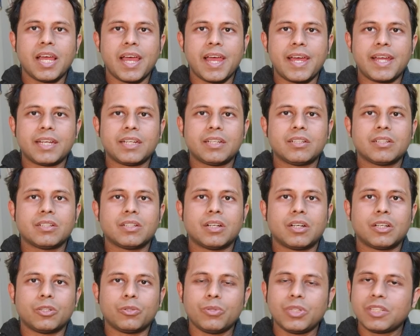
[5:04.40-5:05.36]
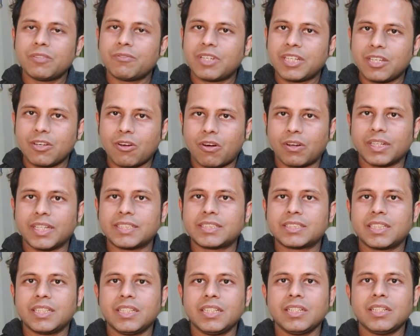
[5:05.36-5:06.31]
and do it very
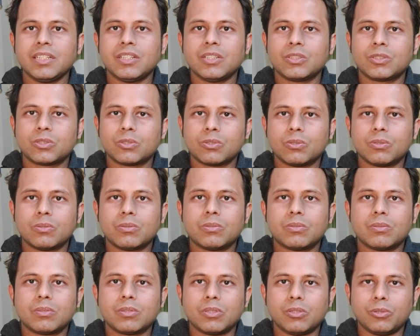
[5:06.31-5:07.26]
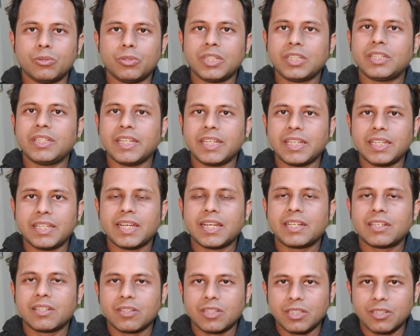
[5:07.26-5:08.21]
honestly. So do it daily
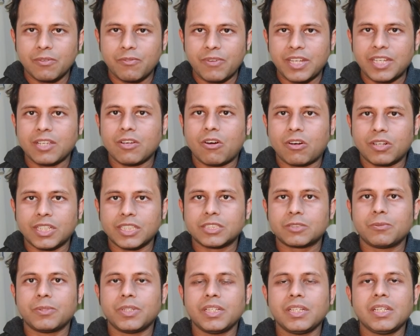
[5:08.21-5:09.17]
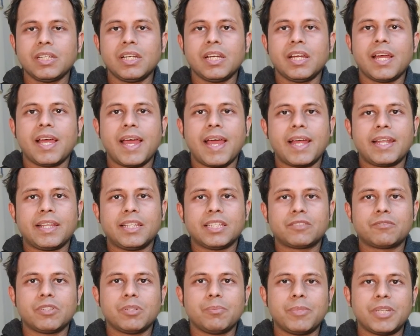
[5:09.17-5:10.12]
and in a very honest way, and
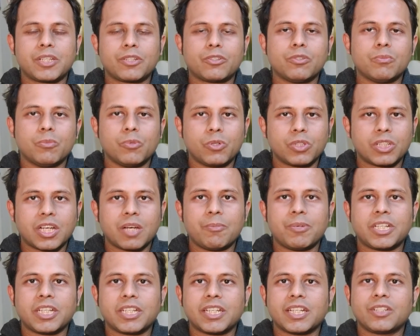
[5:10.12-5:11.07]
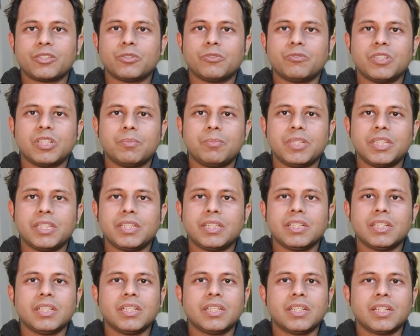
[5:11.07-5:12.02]
this will make you more committed and you will
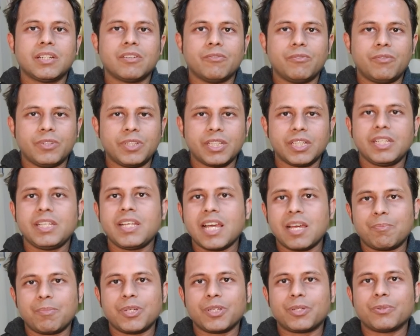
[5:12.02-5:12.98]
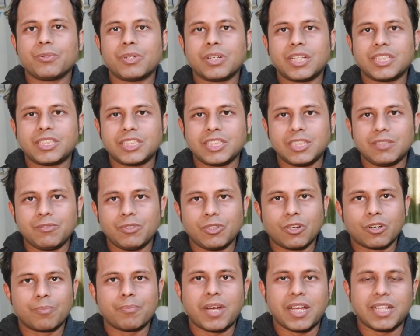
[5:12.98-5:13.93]
be really happy to achieve
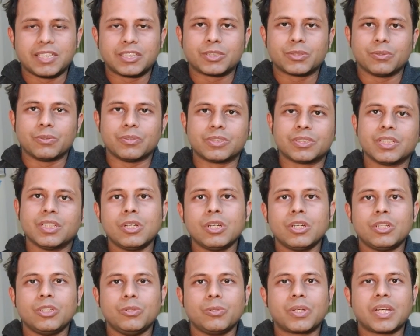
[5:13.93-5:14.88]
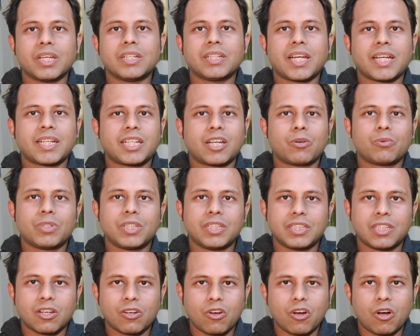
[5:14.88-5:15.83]
your milestones. You can write down
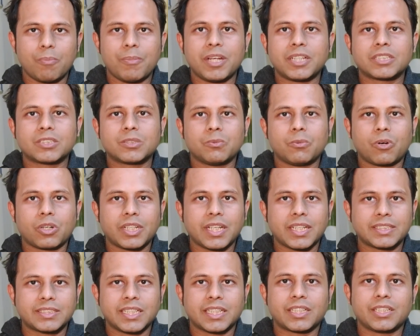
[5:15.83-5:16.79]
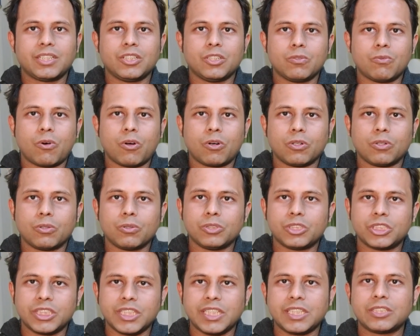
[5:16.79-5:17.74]
in the comments what exactly you want to
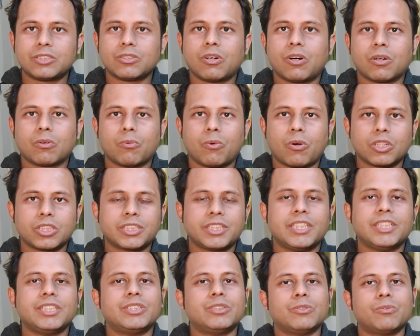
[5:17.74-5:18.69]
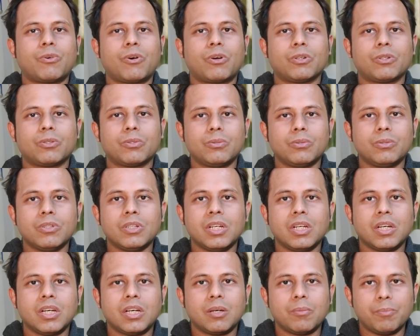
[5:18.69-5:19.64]
change or what change you want to
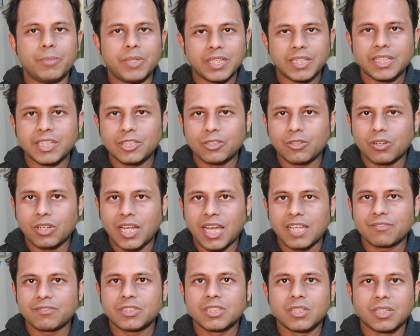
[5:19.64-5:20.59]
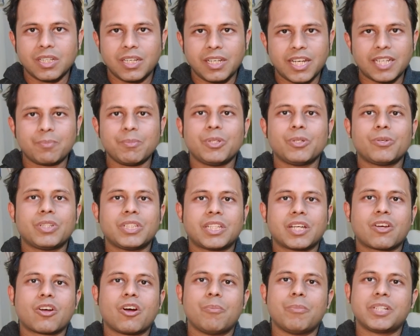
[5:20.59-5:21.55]
bring in your lives. Let me know in
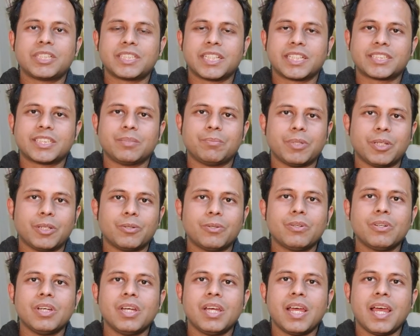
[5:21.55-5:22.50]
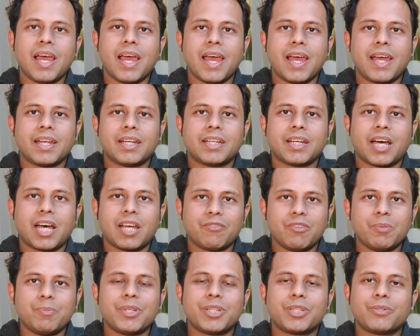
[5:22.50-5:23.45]
the comment section below, and I
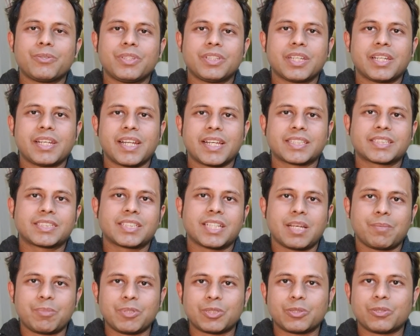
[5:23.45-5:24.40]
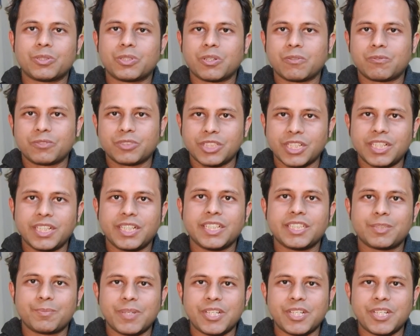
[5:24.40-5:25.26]
will meet you in the next episode of Sunday